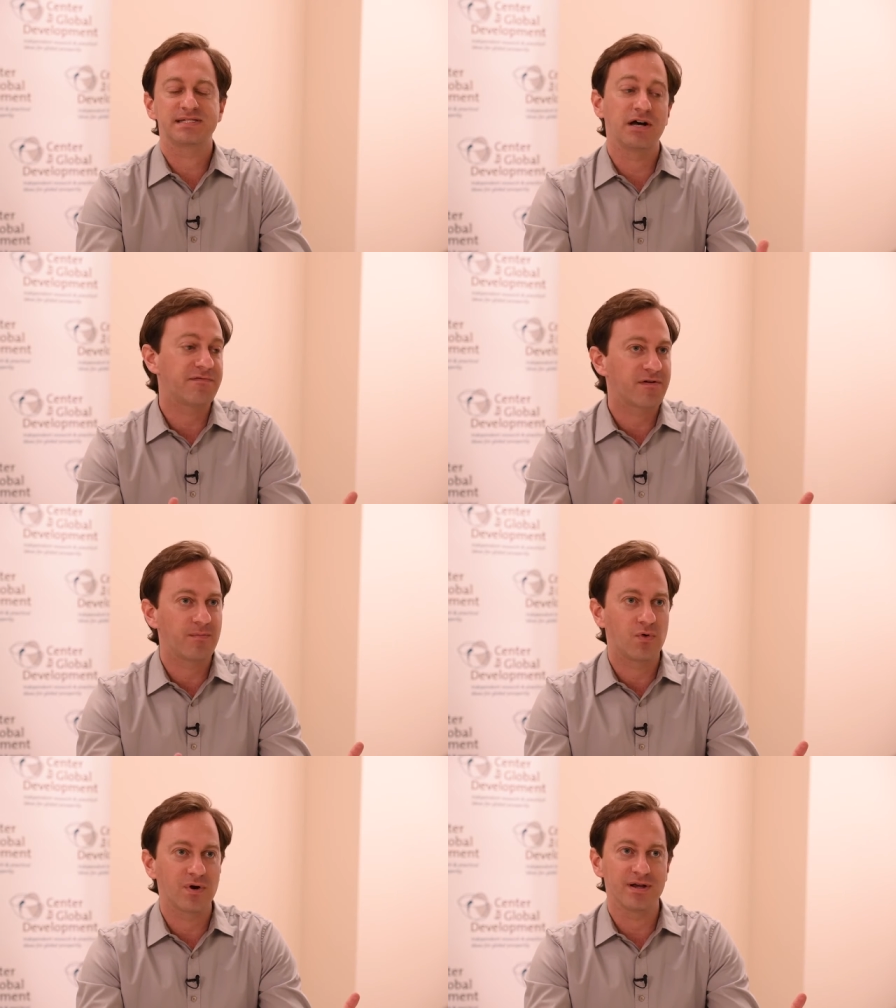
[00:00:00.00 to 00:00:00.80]

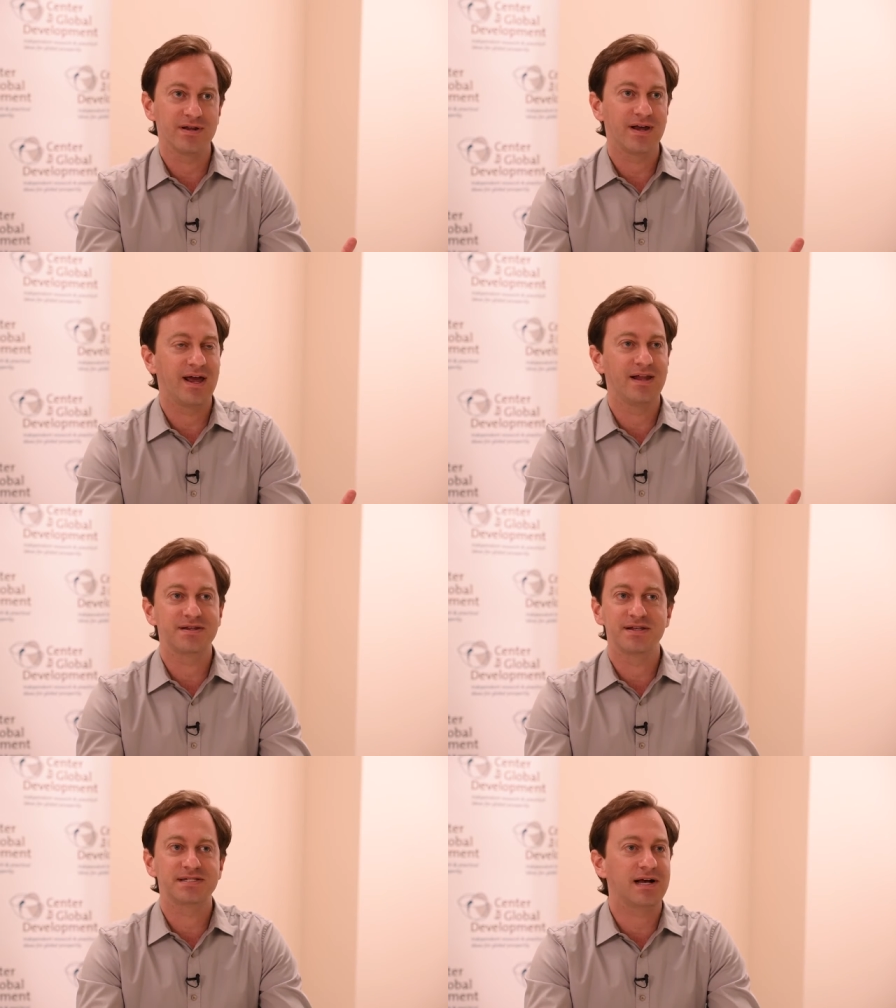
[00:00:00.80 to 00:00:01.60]
Self-reported. So
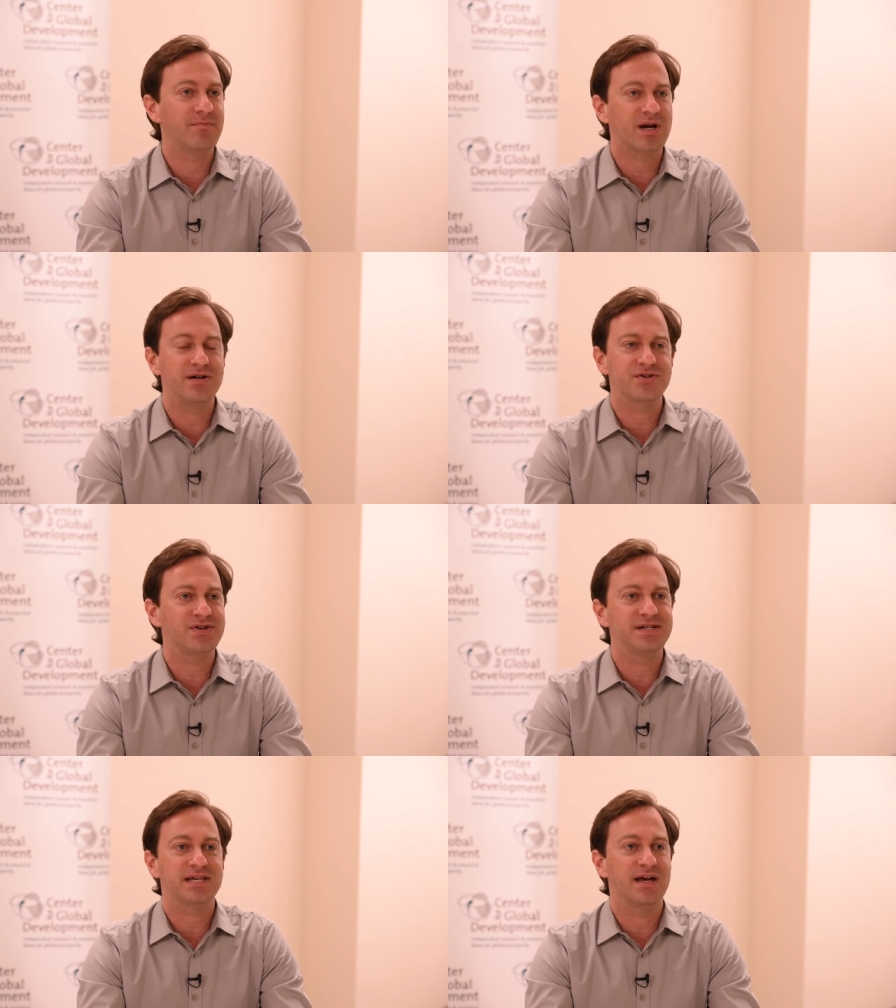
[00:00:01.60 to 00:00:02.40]
and some
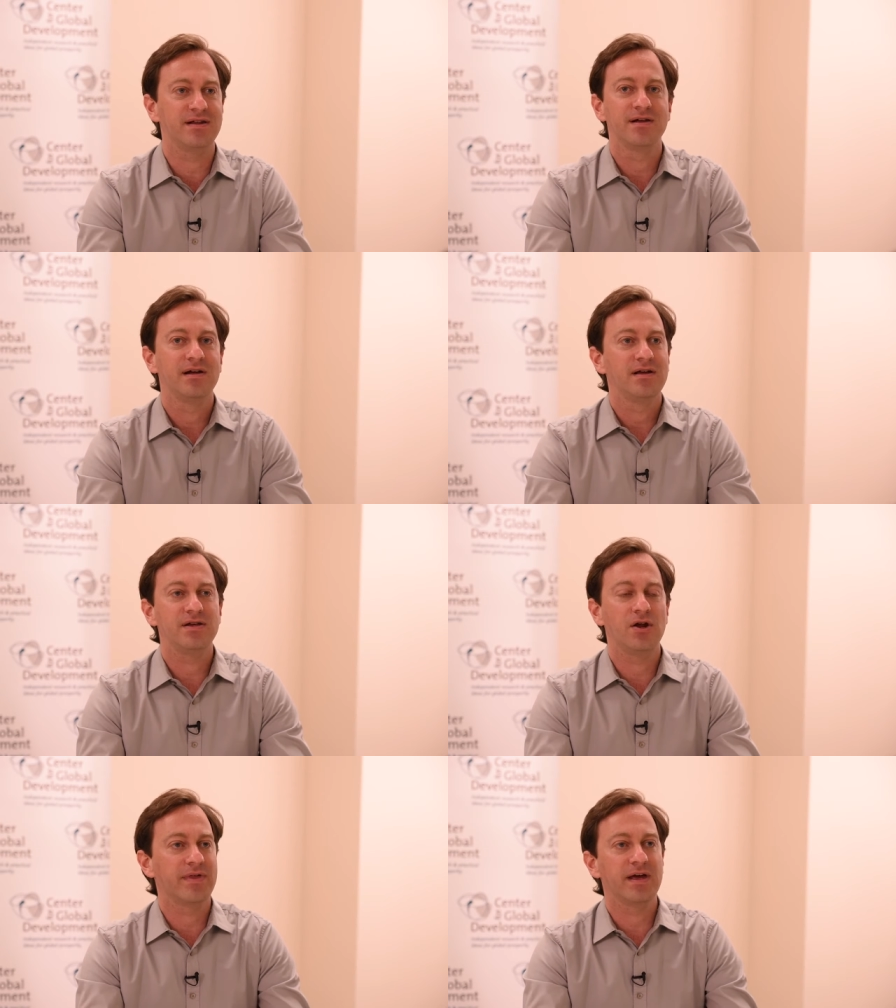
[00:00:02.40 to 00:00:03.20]
countries had,
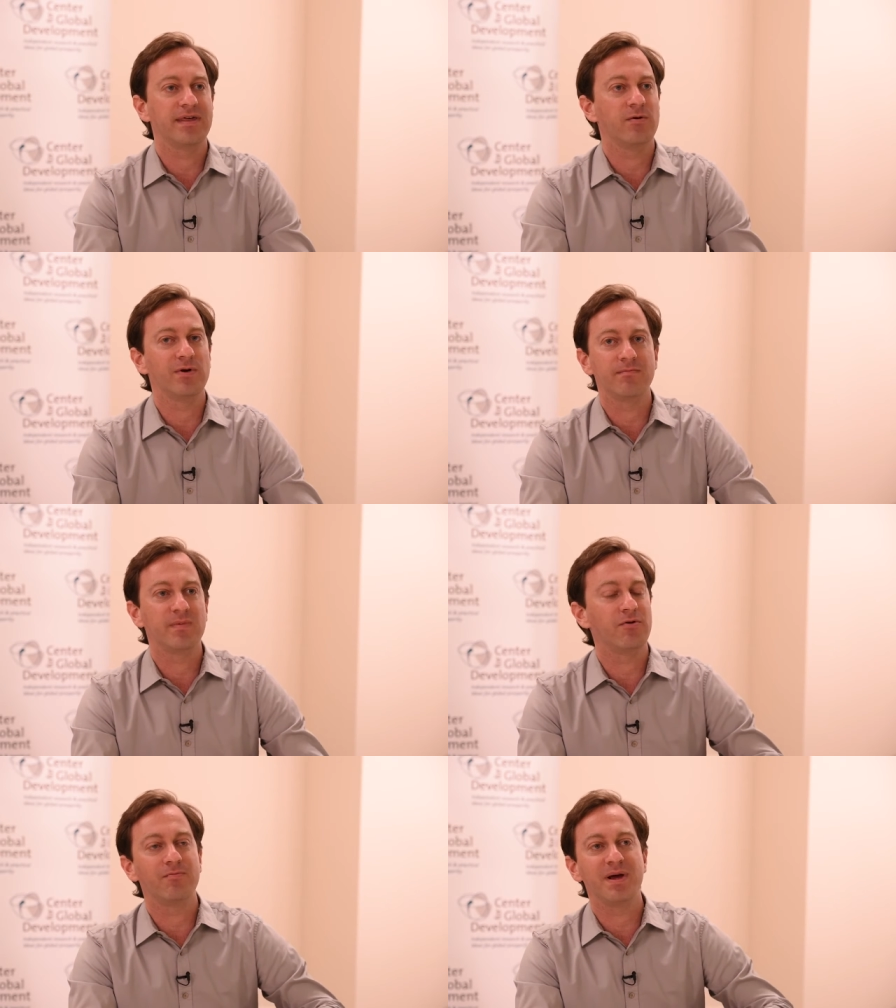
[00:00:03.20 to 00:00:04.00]
you know, they, they, would,
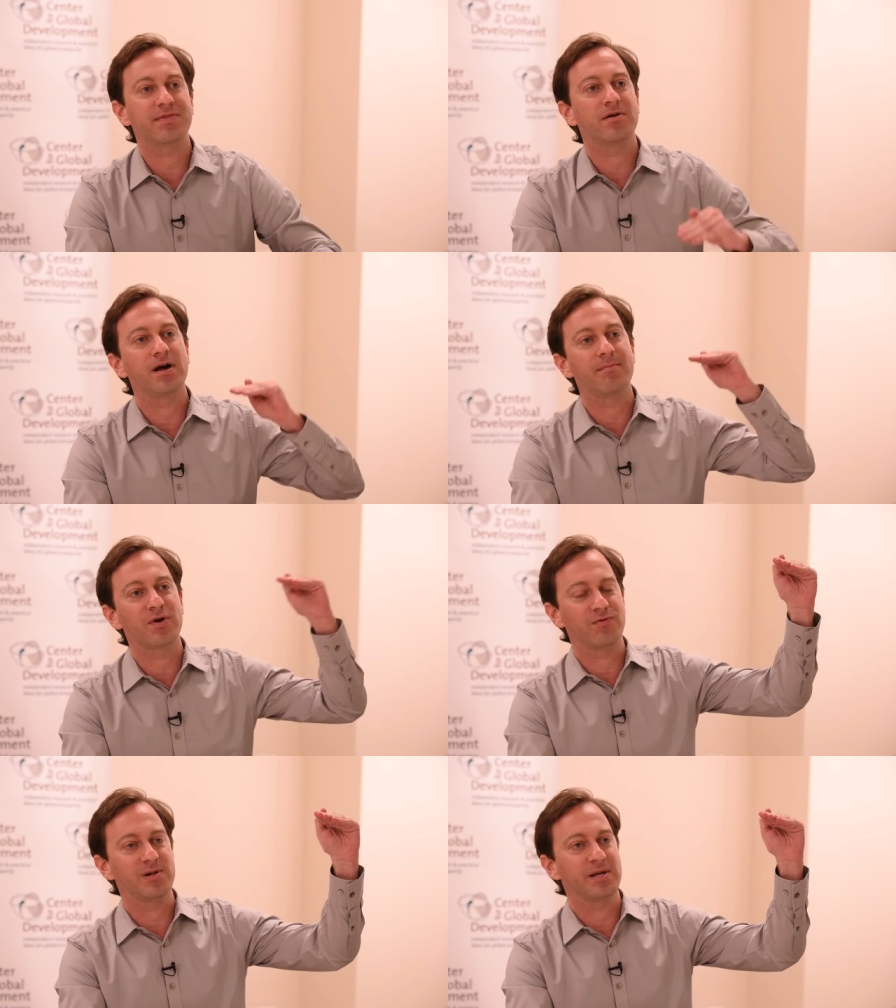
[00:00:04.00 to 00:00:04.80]
they would make their
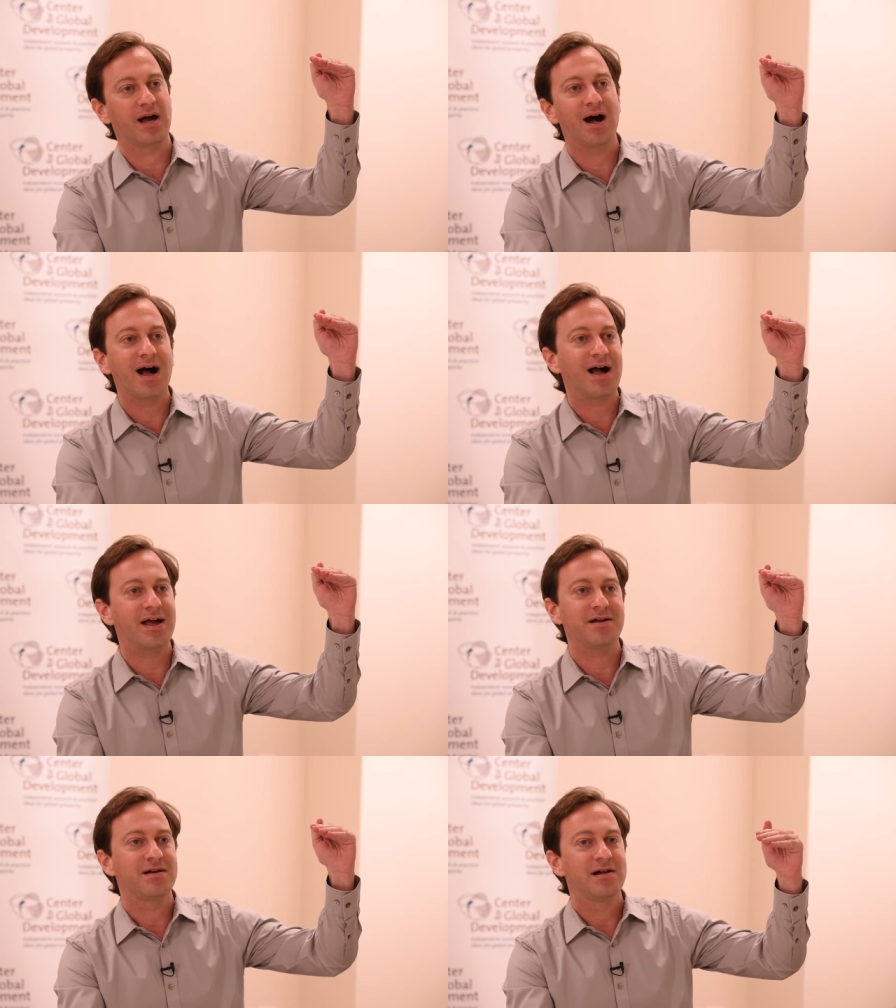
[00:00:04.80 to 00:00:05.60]
number really
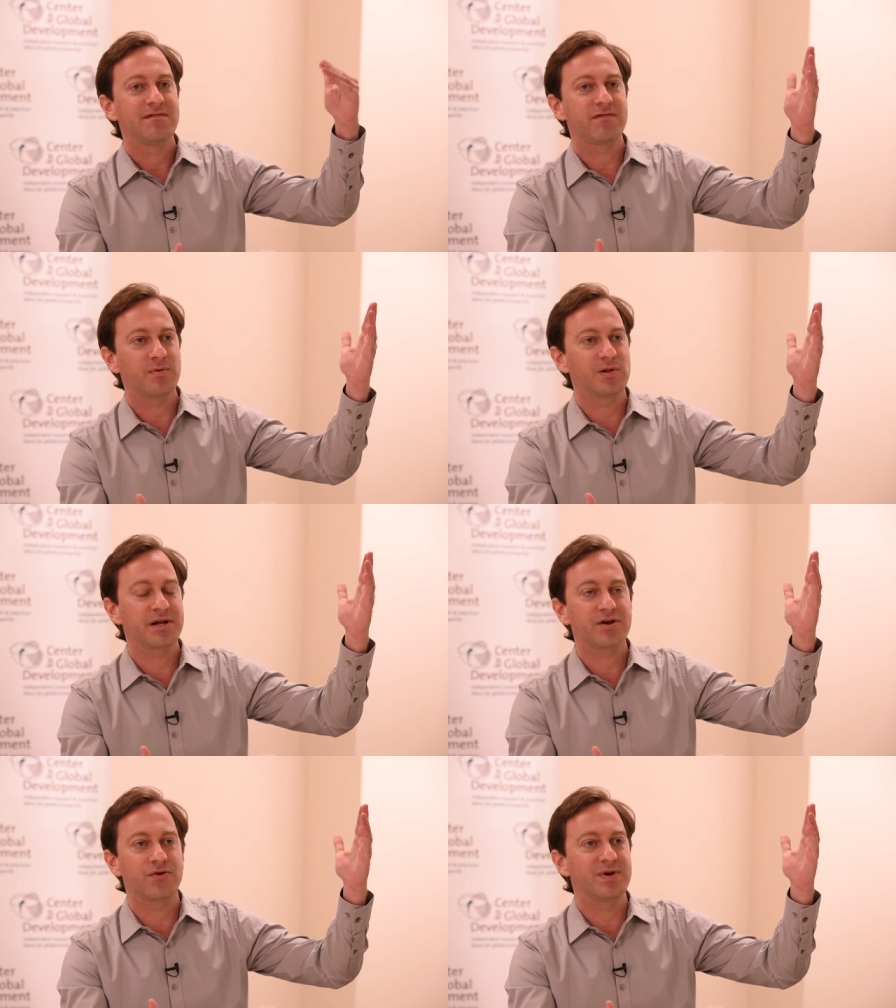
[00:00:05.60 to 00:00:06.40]
high for
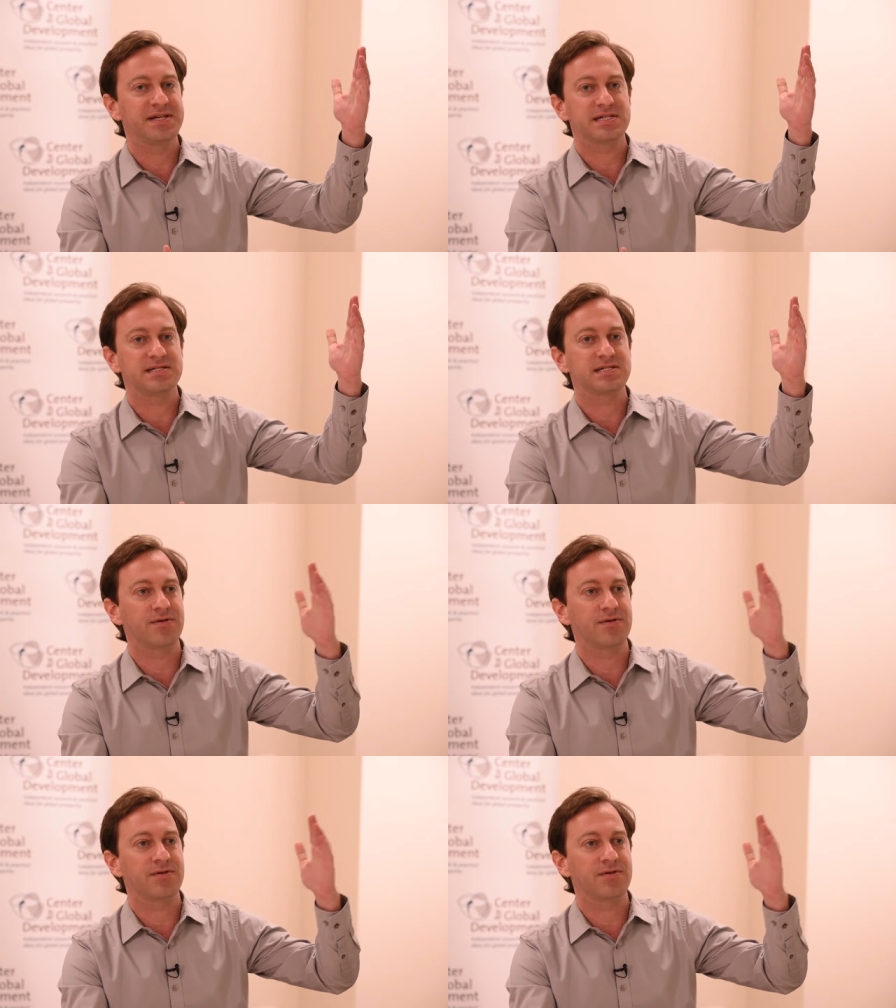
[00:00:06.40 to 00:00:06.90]
political reasons.